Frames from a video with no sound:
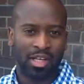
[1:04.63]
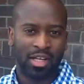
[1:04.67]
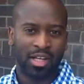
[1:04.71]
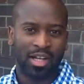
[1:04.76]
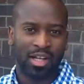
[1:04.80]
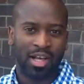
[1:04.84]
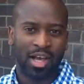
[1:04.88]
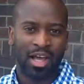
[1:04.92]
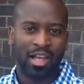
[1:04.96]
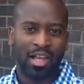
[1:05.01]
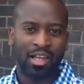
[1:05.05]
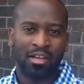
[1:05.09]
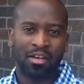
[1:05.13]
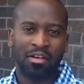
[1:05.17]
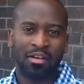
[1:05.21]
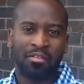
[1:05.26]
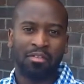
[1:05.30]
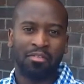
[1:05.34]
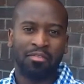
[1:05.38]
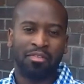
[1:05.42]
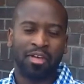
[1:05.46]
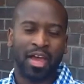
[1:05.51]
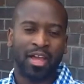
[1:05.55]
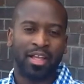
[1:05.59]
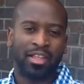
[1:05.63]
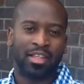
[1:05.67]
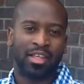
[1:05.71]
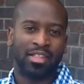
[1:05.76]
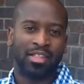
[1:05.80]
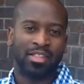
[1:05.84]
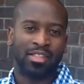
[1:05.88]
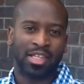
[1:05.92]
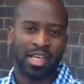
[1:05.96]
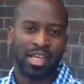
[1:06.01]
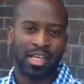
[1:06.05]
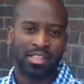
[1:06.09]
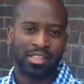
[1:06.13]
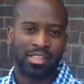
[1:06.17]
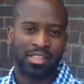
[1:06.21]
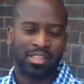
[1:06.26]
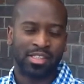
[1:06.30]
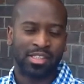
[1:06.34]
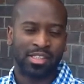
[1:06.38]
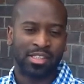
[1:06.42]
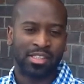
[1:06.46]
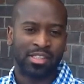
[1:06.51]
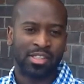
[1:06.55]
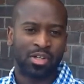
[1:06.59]
And I love the fact that
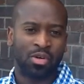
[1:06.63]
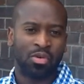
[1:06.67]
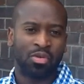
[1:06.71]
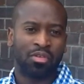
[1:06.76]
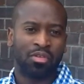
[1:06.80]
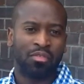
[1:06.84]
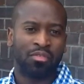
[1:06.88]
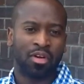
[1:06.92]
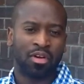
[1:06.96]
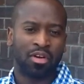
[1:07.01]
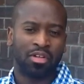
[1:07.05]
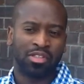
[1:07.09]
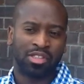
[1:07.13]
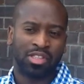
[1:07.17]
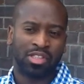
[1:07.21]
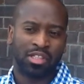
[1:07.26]
Texas is so diverse.